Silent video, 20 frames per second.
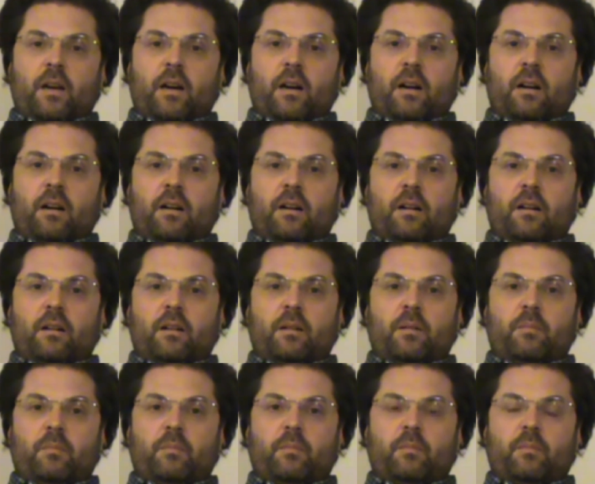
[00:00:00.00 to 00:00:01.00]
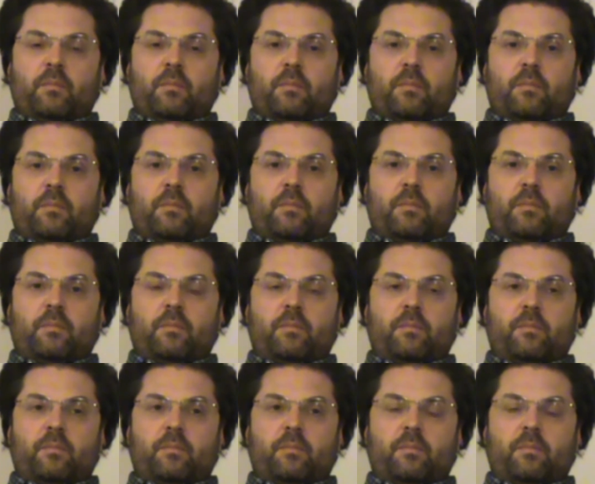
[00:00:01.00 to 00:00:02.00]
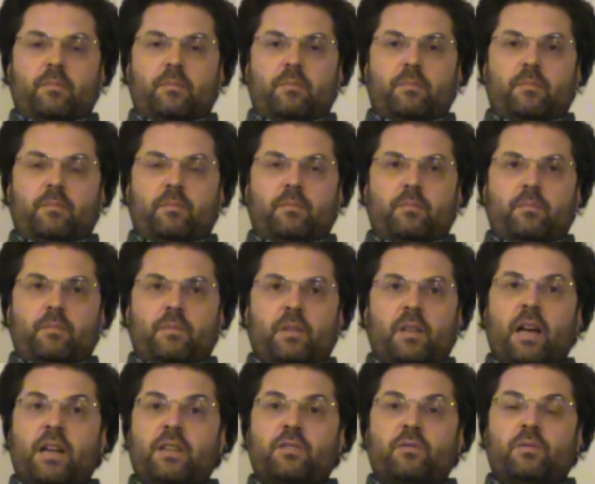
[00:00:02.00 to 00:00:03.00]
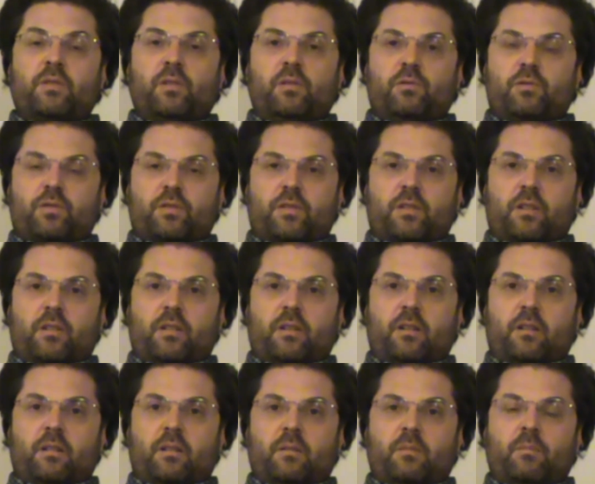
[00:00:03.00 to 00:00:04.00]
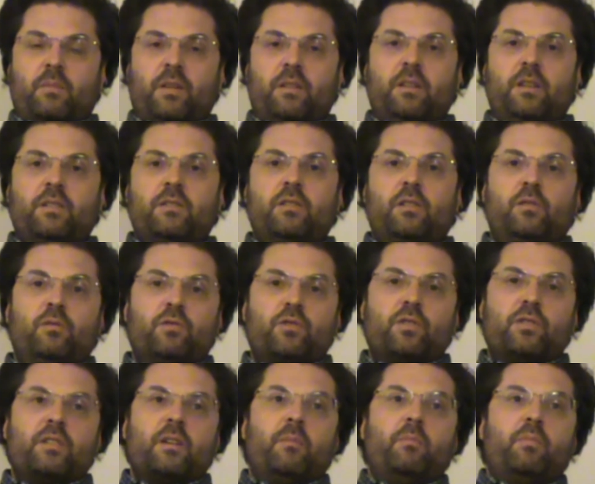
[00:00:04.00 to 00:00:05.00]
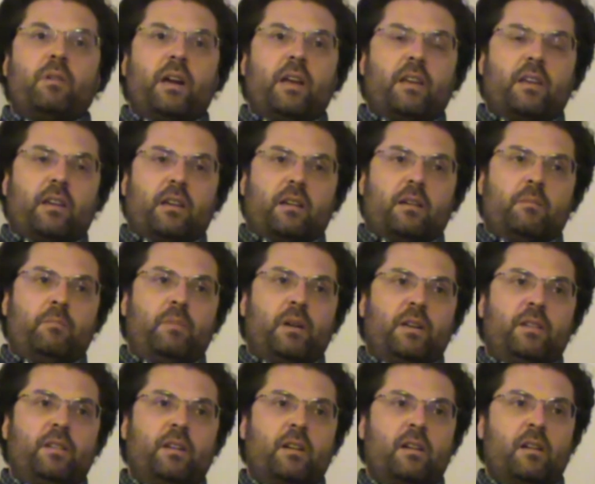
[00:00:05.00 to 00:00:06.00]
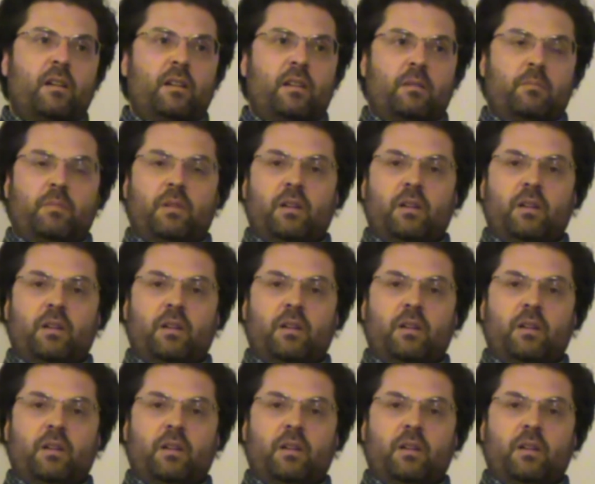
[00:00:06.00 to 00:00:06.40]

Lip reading: Lots of delusions are there, but these delusions are breaking, particularly in